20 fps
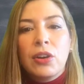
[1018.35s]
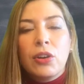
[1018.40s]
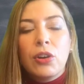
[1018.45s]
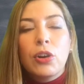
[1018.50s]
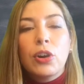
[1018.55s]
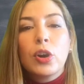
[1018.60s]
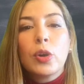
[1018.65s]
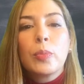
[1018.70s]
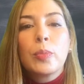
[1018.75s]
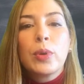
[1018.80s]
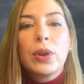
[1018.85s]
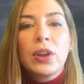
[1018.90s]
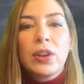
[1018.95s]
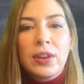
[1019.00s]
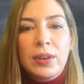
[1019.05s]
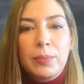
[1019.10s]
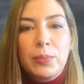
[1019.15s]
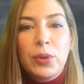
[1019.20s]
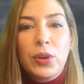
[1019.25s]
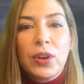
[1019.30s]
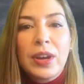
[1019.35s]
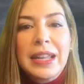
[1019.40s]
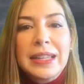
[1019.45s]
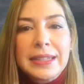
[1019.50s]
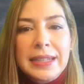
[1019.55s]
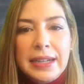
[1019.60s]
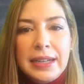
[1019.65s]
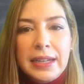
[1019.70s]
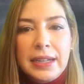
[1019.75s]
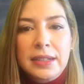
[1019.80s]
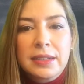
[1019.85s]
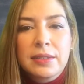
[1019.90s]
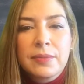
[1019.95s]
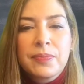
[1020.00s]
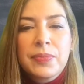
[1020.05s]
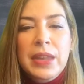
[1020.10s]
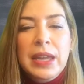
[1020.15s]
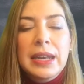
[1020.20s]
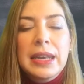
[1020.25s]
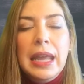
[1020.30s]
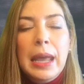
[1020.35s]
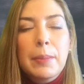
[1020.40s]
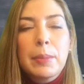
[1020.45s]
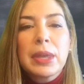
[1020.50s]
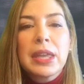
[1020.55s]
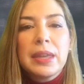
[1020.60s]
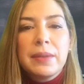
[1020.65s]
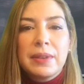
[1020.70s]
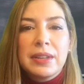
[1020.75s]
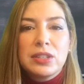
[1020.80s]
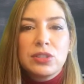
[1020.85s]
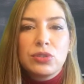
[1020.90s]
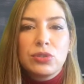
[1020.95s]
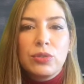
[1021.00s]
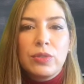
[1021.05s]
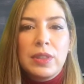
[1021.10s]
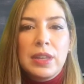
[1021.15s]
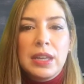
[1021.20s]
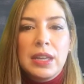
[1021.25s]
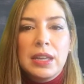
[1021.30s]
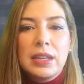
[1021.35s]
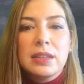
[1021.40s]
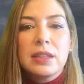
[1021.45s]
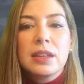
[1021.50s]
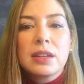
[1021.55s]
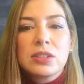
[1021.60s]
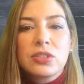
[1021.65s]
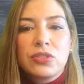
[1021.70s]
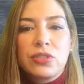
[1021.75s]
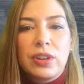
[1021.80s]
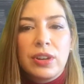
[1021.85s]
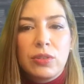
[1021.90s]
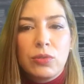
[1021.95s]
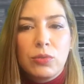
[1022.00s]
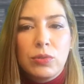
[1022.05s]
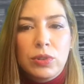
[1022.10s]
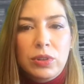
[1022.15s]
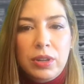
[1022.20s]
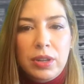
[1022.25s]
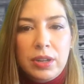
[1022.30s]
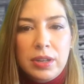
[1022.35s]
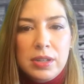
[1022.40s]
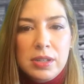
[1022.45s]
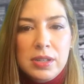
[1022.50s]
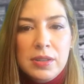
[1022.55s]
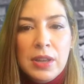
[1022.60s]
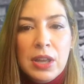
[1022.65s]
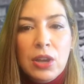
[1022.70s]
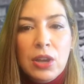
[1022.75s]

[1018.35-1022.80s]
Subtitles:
or proletariat, name given to the industrial workers